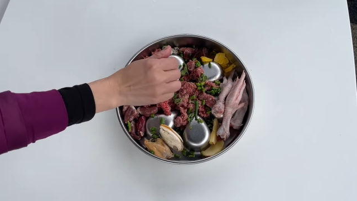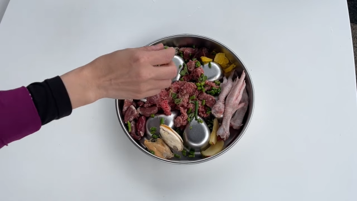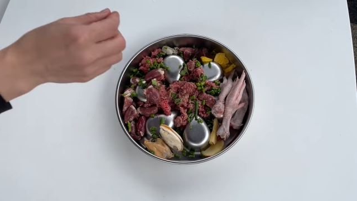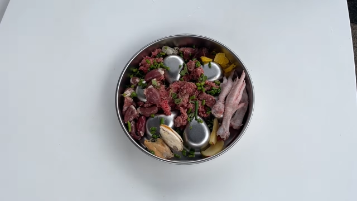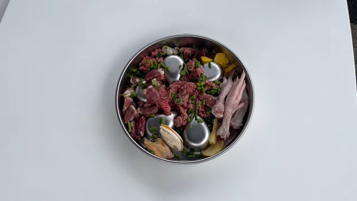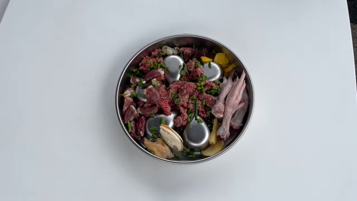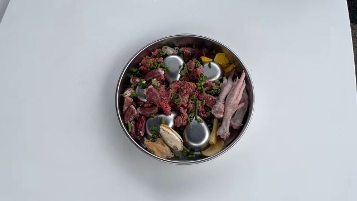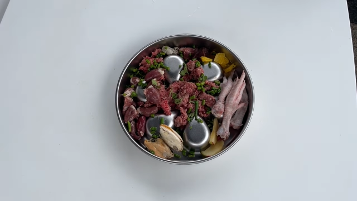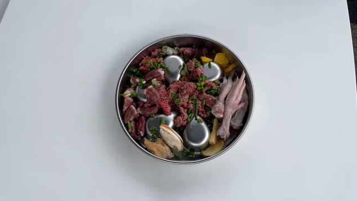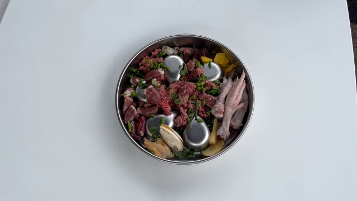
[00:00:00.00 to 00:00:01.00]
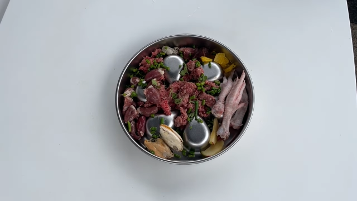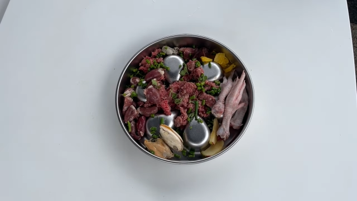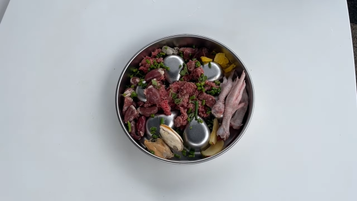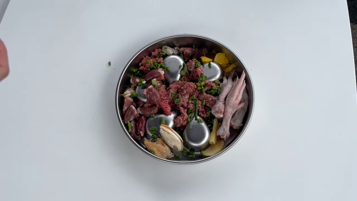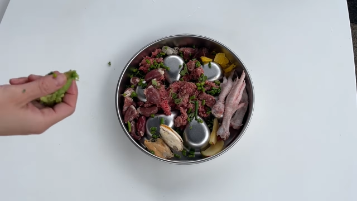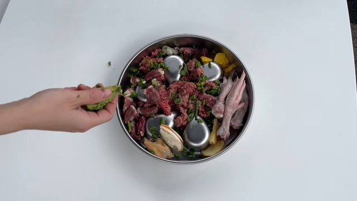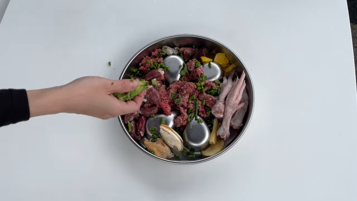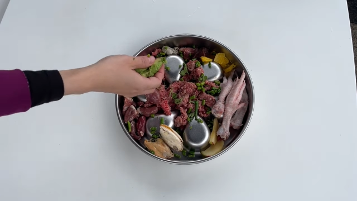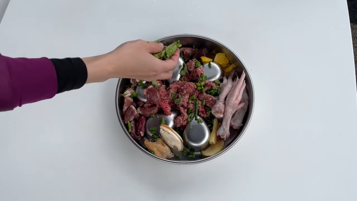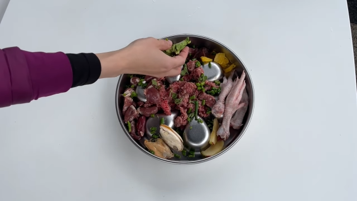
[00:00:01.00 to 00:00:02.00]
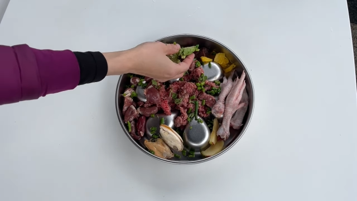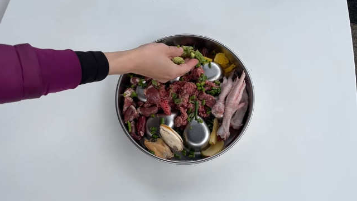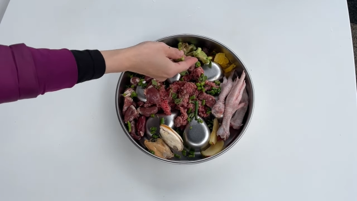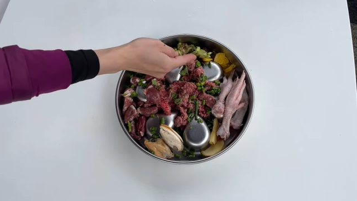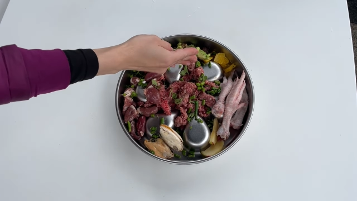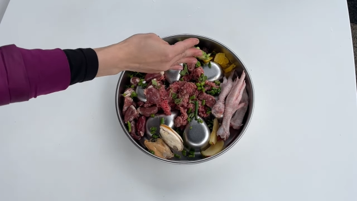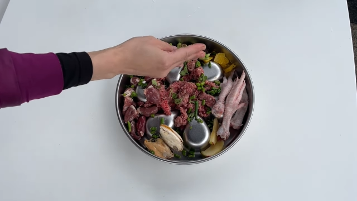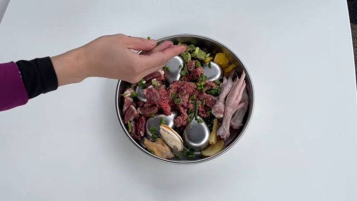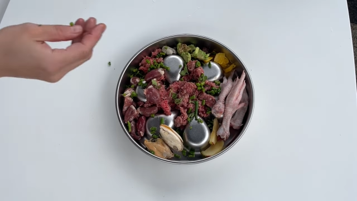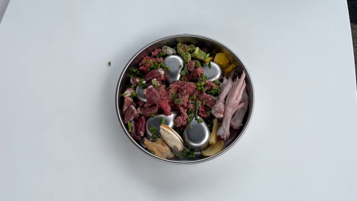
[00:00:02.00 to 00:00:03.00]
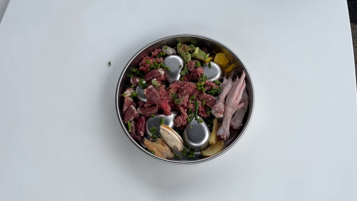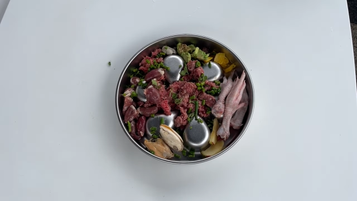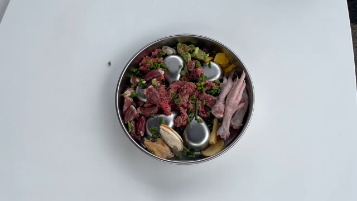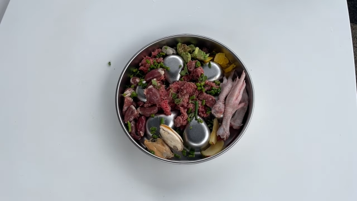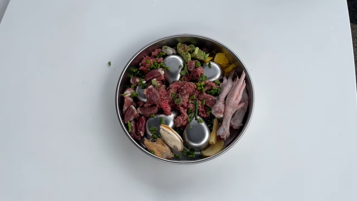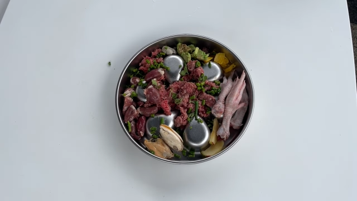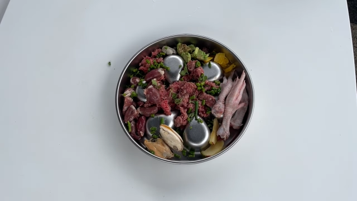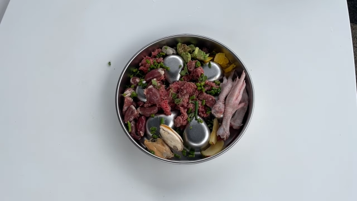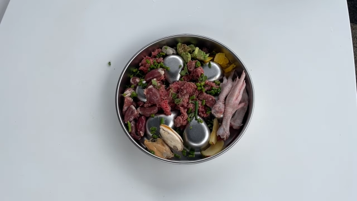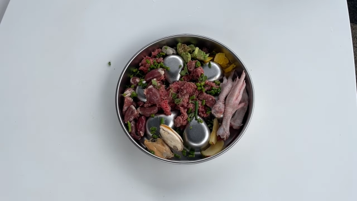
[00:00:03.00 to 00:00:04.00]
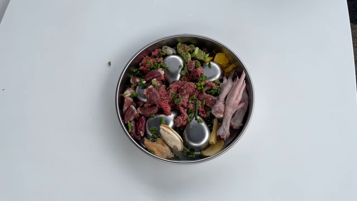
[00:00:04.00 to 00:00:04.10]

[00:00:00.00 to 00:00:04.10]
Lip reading: [unreadable: no face in view]